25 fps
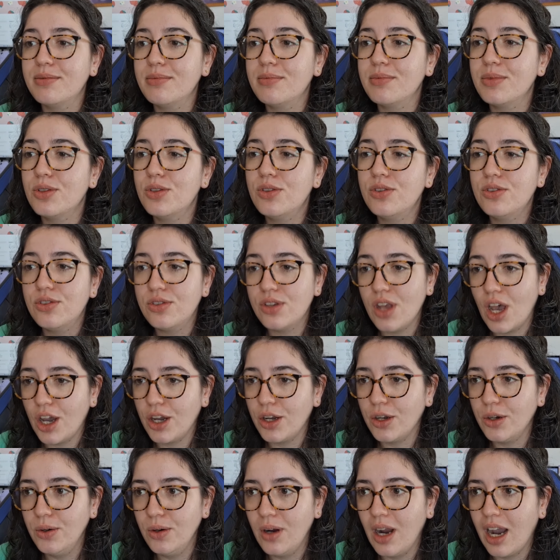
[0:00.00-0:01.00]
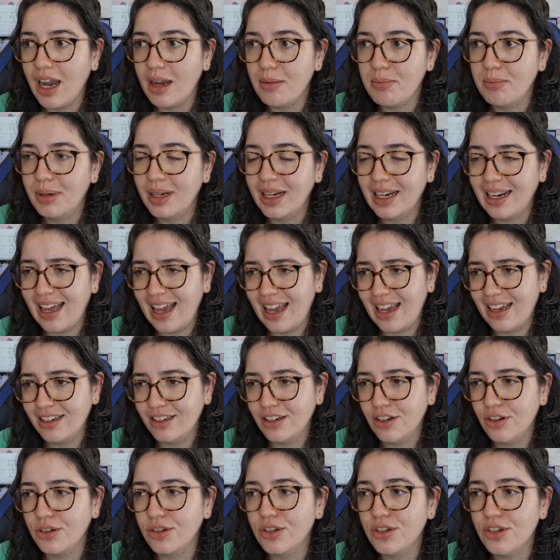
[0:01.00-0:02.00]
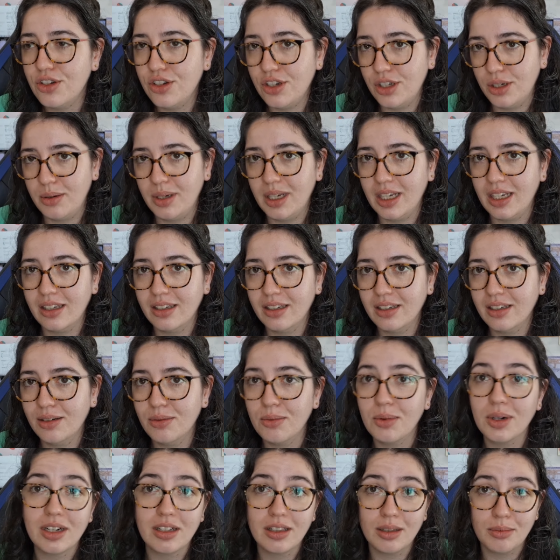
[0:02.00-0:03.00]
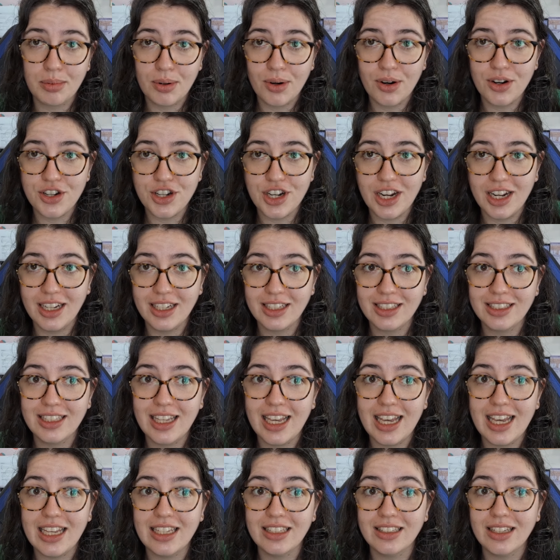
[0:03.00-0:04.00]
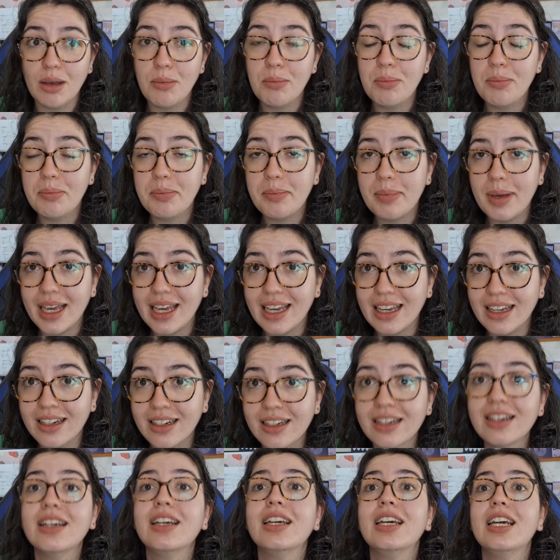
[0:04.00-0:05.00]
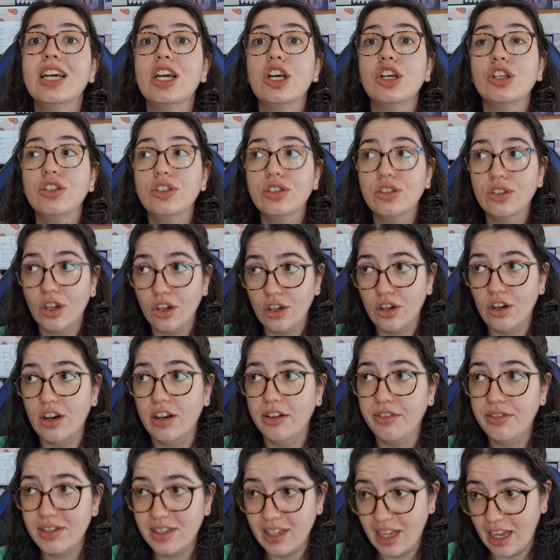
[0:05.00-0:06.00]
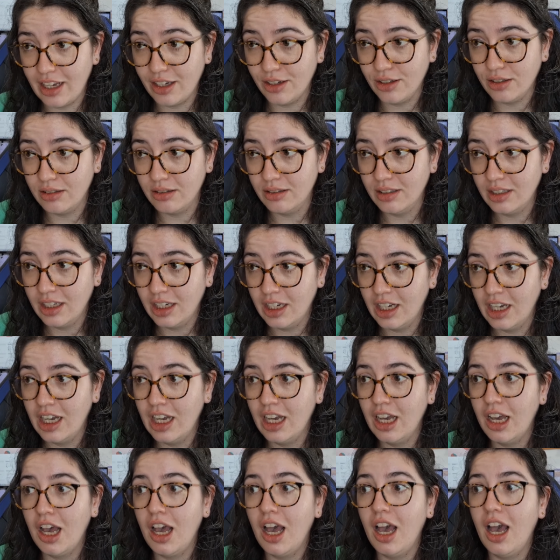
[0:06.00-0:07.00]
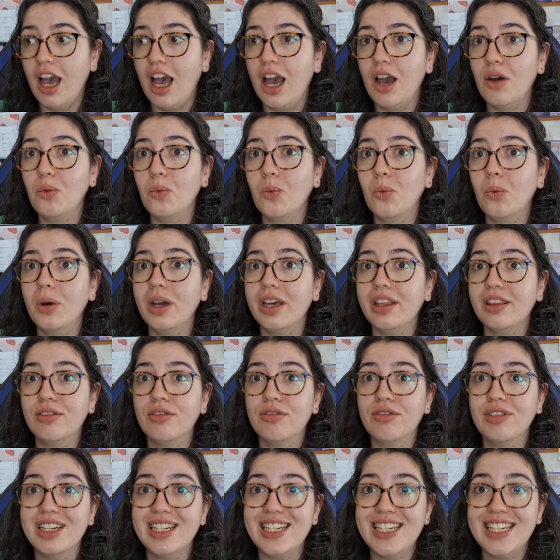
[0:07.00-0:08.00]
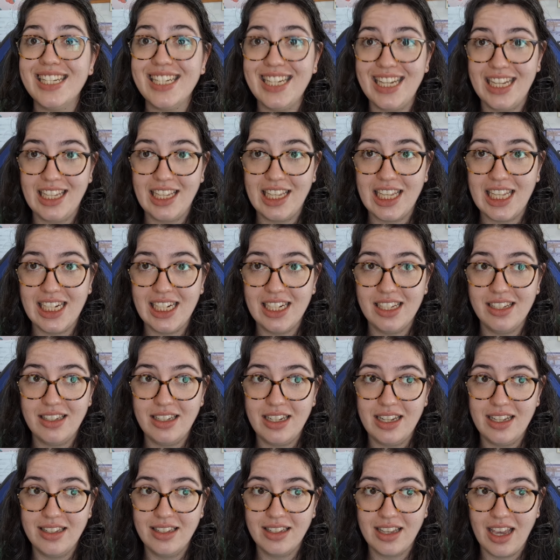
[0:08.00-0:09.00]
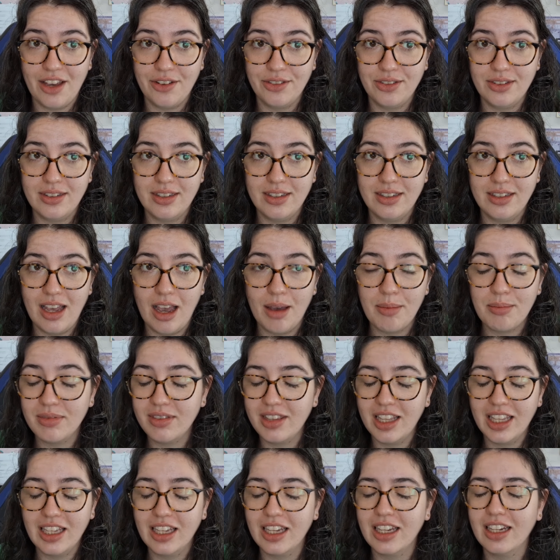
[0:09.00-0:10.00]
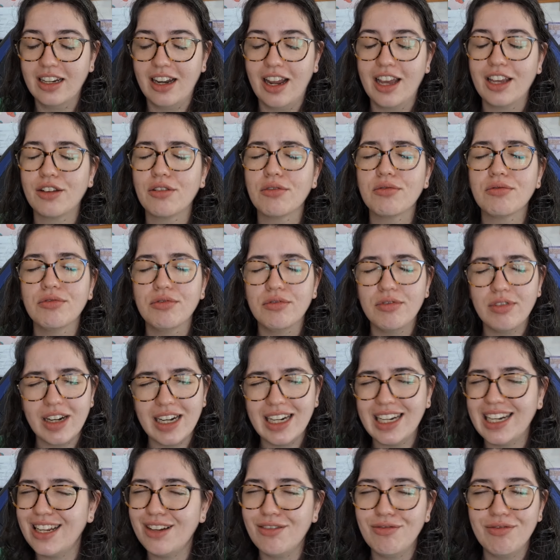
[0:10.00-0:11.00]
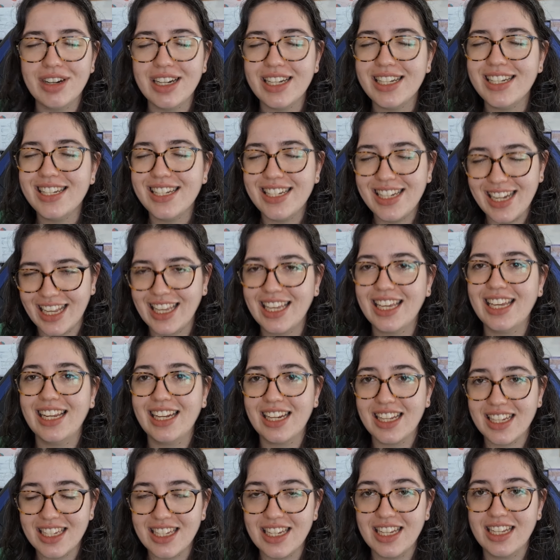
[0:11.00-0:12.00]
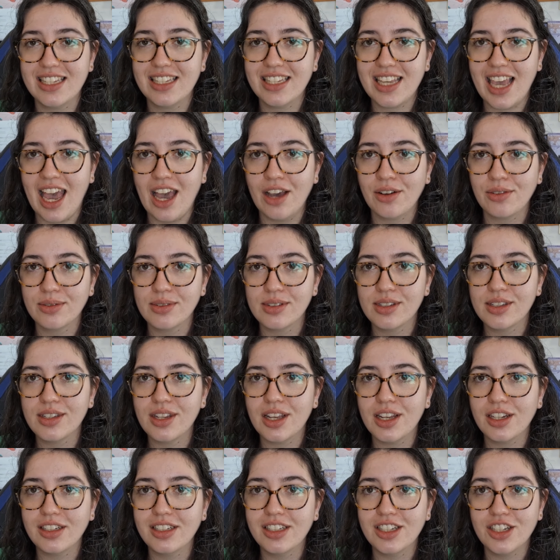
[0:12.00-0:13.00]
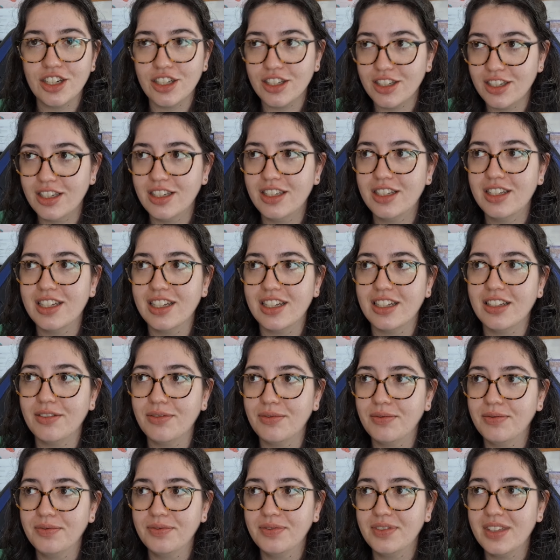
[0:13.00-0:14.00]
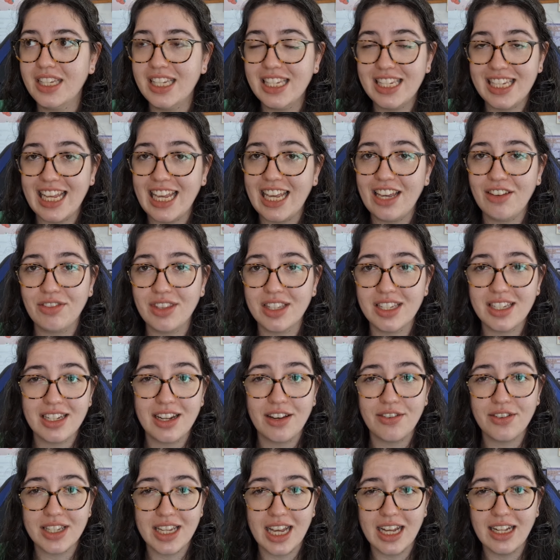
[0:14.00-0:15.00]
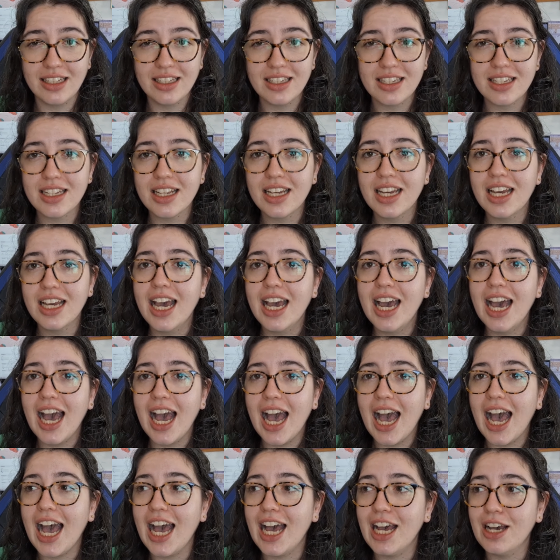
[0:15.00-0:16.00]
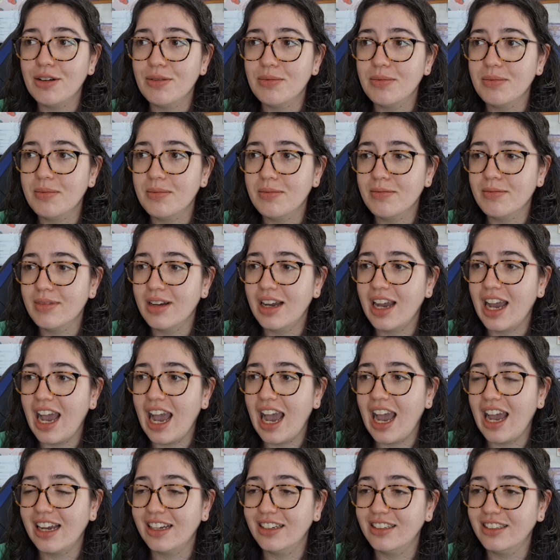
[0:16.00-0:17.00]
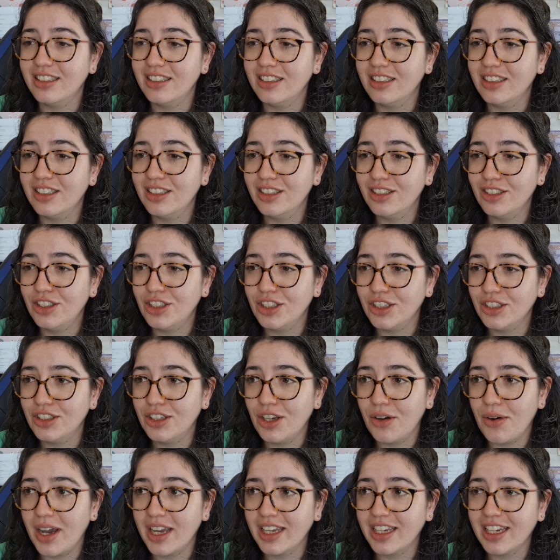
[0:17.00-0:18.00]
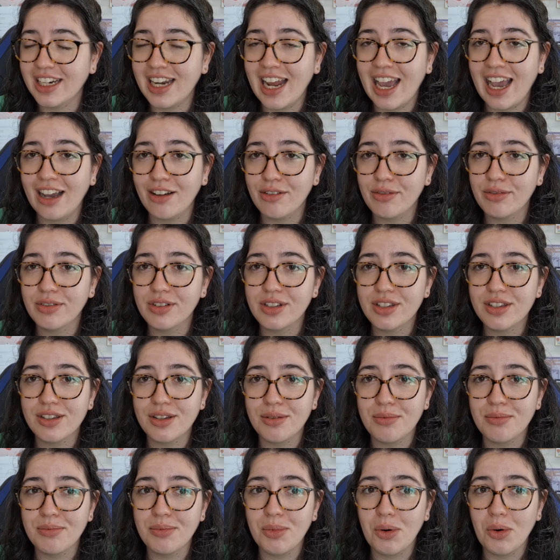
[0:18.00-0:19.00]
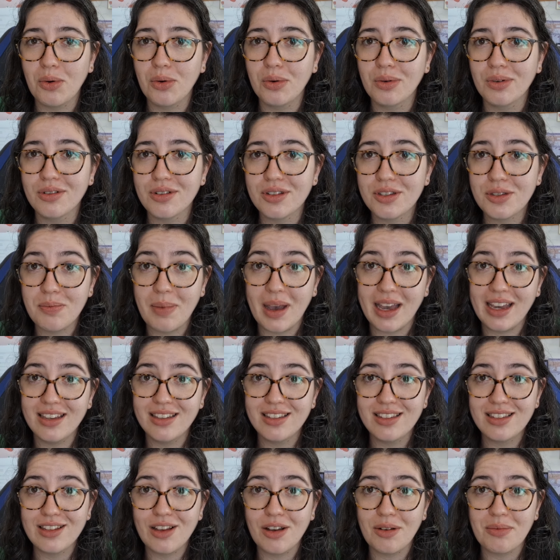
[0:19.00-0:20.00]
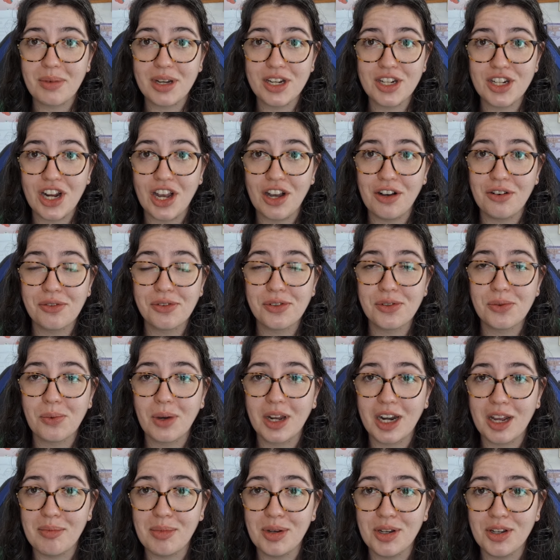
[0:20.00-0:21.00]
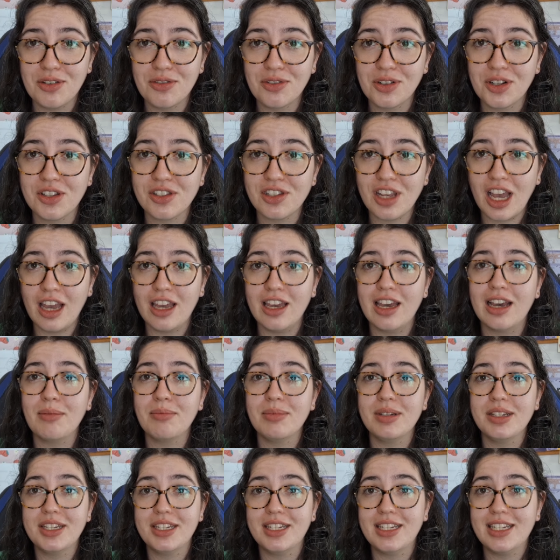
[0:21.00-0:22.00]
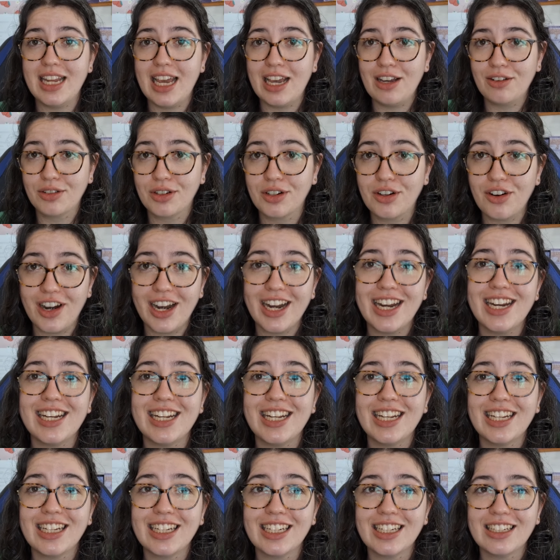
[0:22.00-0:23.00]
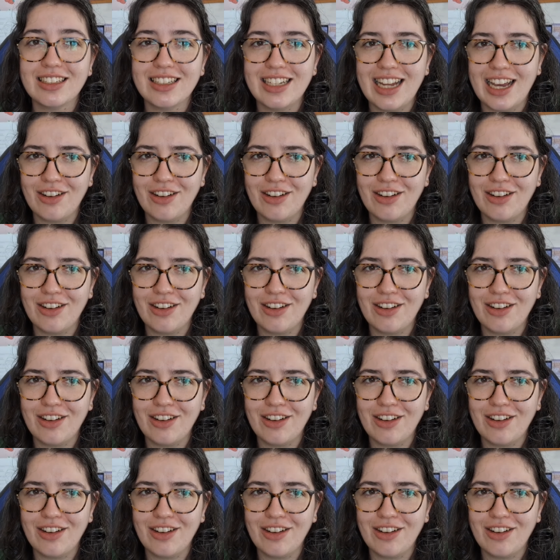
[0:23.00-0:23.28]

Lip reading: So I plan on doing, one of the projects is a big stock off sale with ridiculous discounts. I'm thinking like really ridiculous discounts just to see if the stuff sells. And just so I can have some more space on my shelves when I move, because I am downsizing.